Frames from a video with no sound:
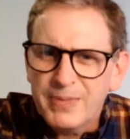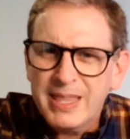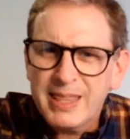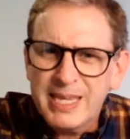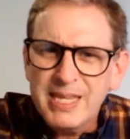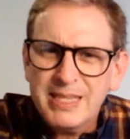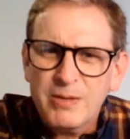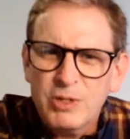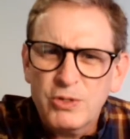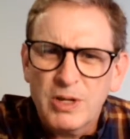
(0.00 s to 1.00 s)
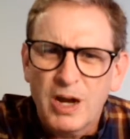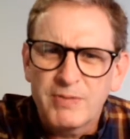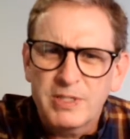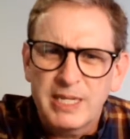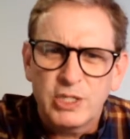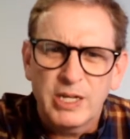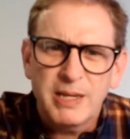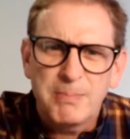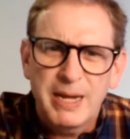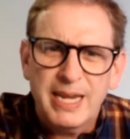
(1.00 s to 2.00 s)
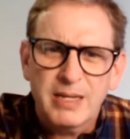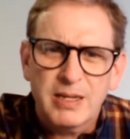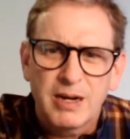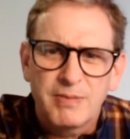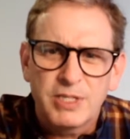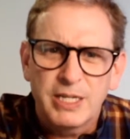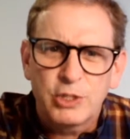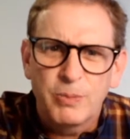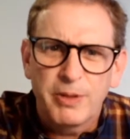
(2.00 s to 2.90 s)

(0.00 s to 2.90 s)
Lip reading: think the original conversation, I think Mike had the conversation